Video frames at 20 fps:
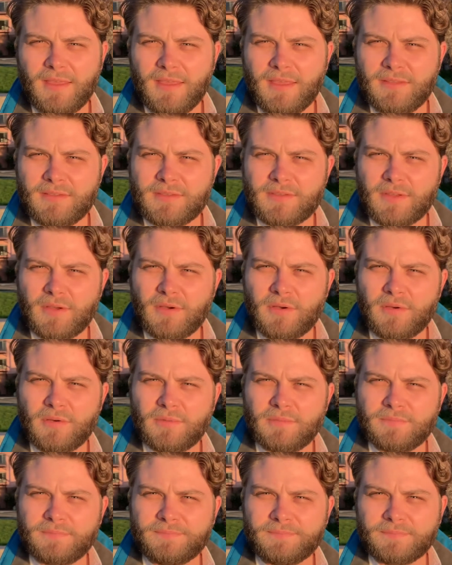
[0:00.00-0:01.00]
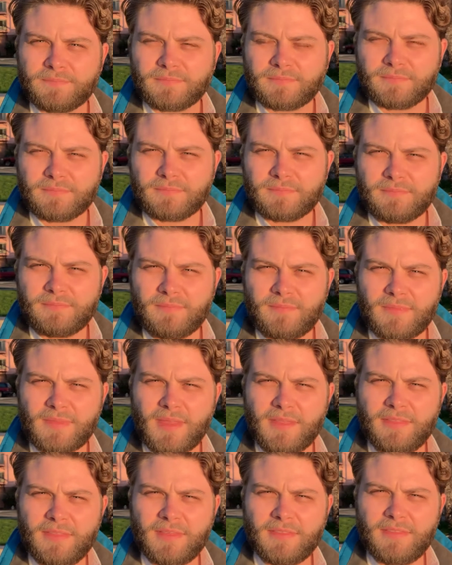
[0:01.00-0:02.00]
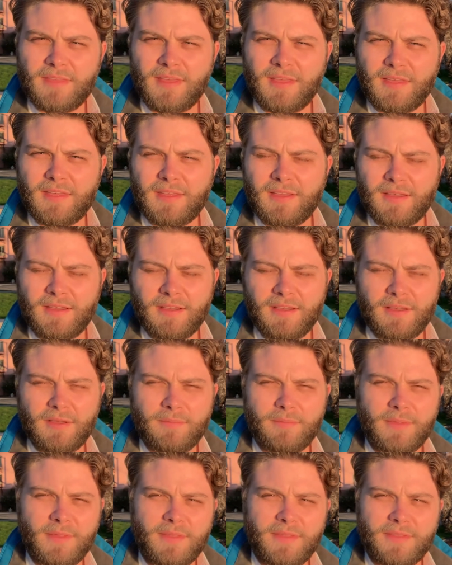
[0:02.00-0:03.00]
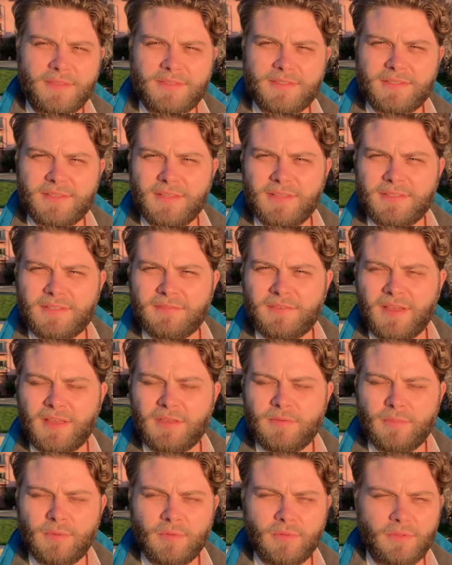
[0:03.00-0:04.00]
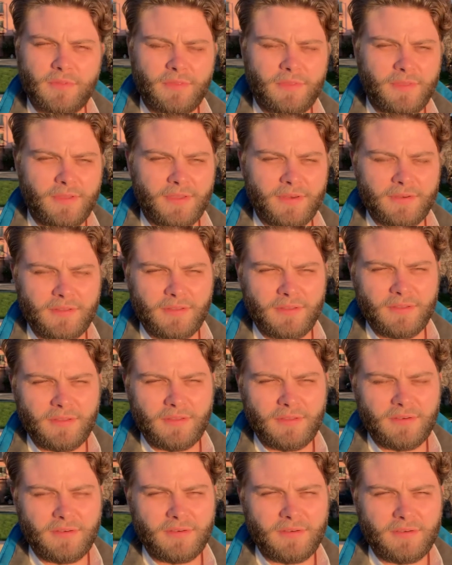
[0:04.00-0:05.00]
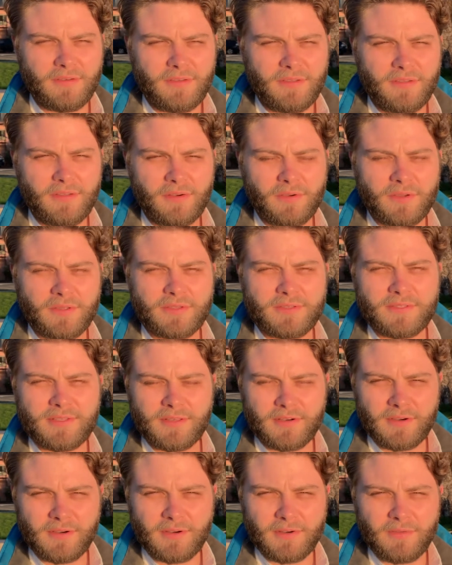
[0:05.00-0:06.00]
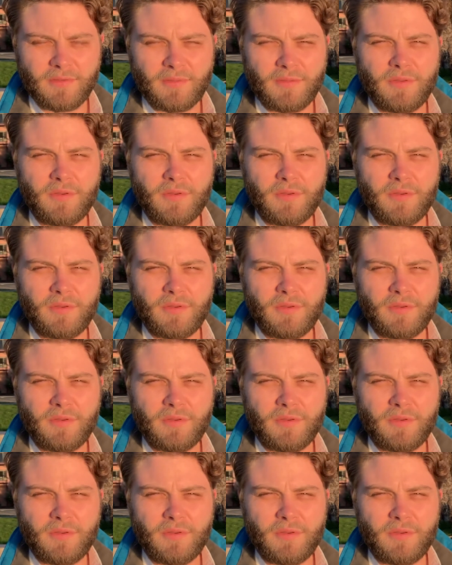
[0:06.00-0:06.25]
And so I think that it's a valuable thing to consider.